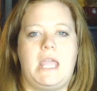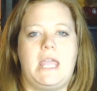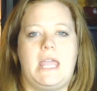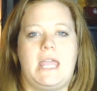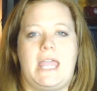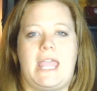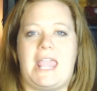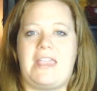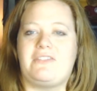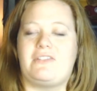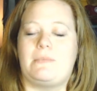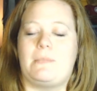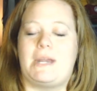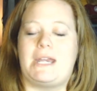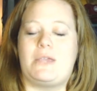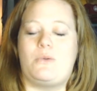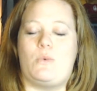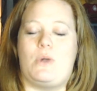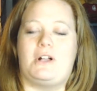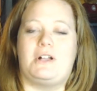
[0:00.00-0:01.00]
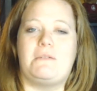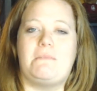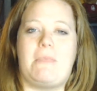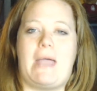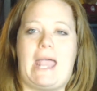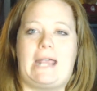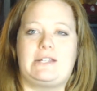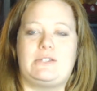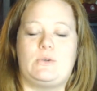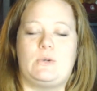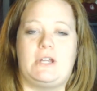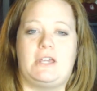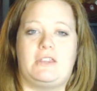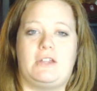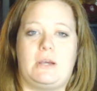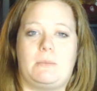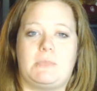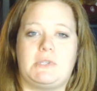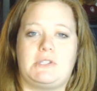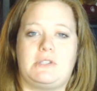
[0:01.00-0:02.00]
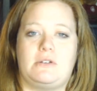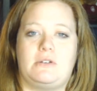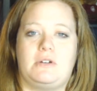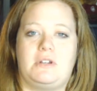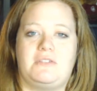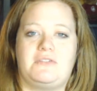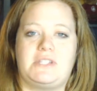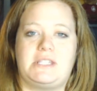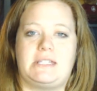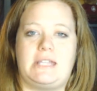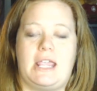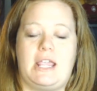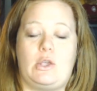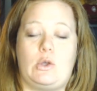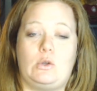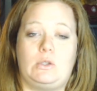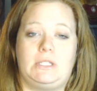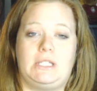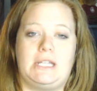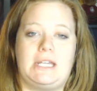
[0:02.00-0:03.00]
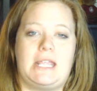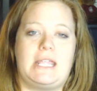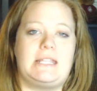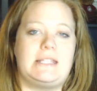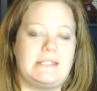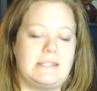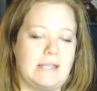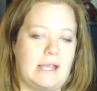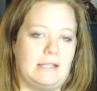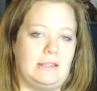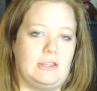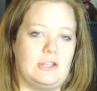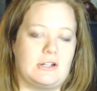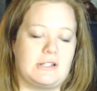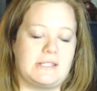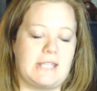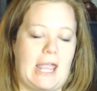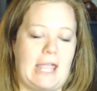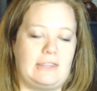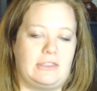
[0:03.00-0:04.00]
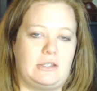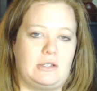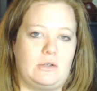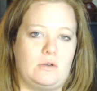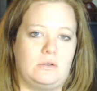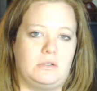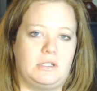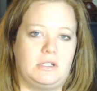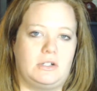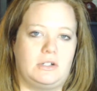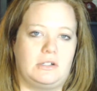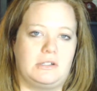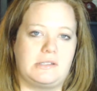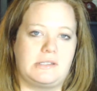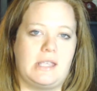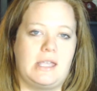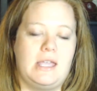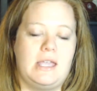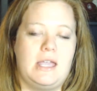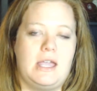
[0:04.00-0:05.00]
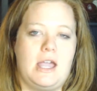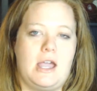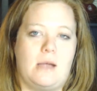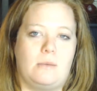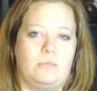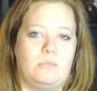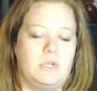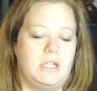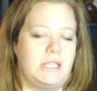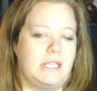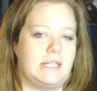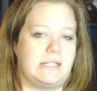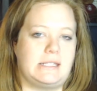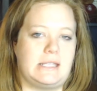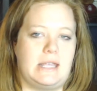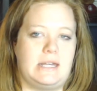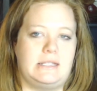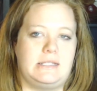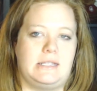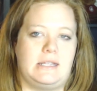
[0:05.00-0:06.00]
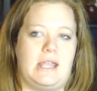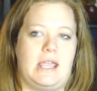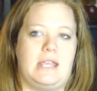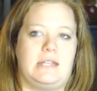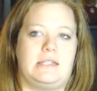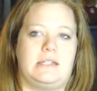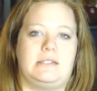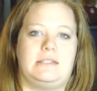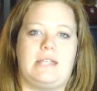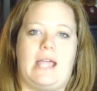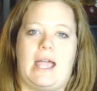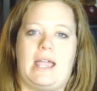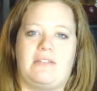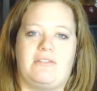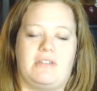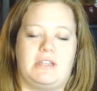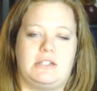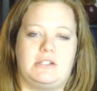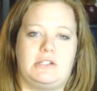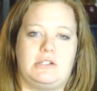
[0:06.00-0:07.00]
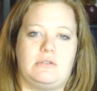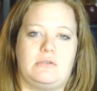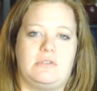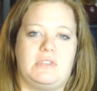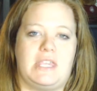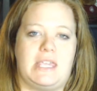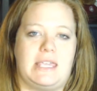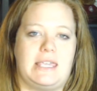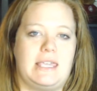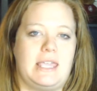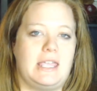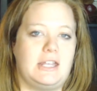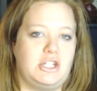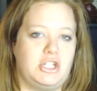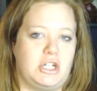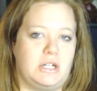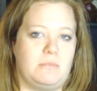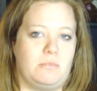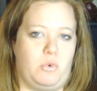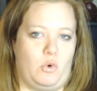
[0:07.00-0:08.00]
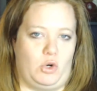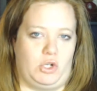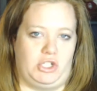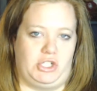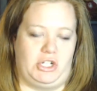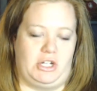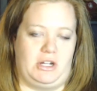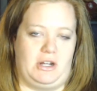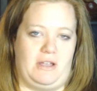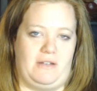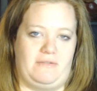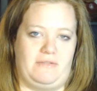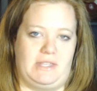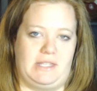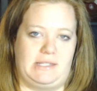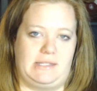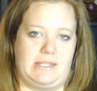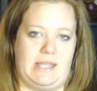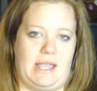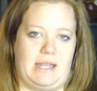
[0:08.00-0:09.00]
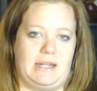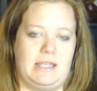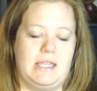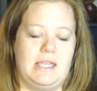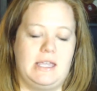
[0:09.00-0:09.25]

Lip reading: Hey everybody, welcome back to another episode of Stay Golden Inside Looks at the Golden Girls. I'm really excited today to dive into the kitchen portion of the set.